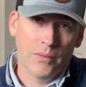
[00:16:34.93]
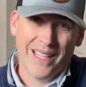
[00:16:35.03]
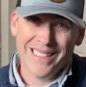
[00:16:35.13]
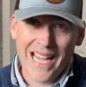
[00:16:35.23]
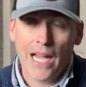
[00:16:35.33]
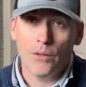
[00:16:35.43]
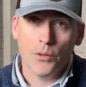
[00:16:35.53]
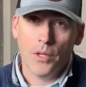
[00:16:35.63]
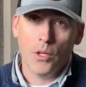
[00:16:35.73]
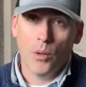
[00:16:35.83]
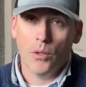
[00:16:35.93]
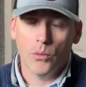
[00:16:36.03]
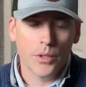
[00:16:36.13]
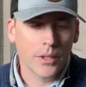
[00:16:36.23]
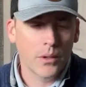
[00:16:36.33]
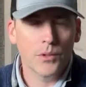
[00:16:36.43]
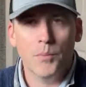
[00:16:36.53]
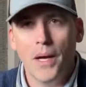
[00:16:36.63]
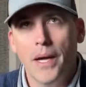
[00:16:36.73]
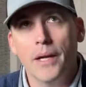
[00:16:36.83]
like a toddler that you want really close
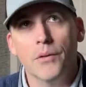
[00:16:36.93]
by.